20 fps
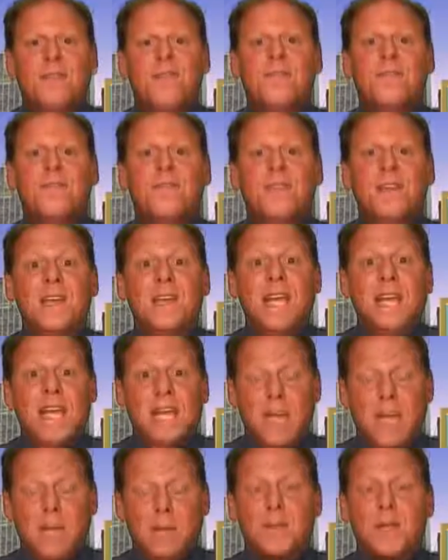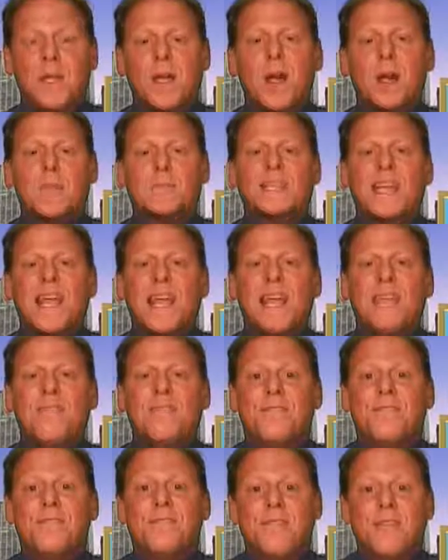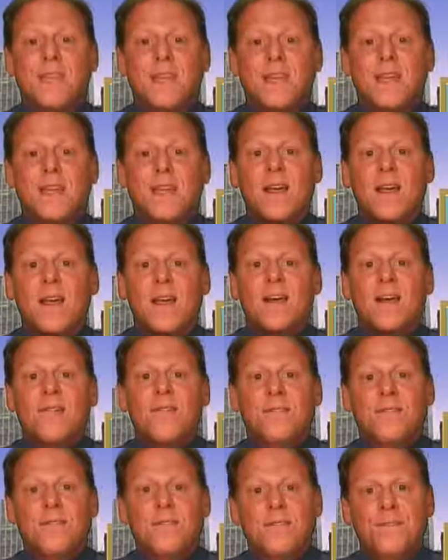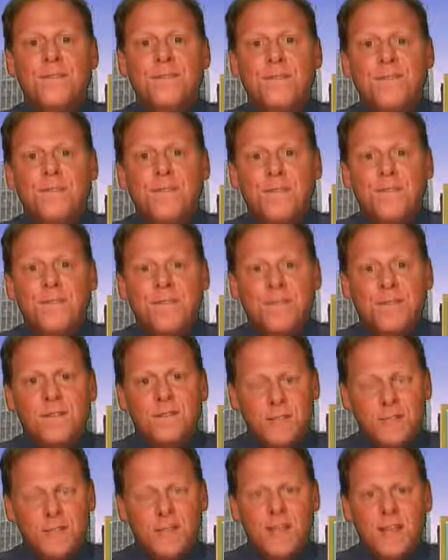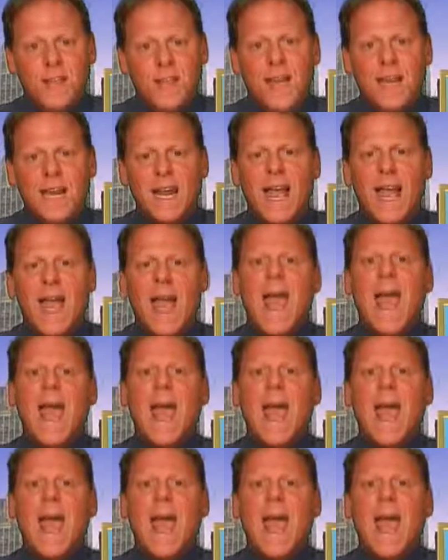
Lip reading: V. It becomes a V. You see that?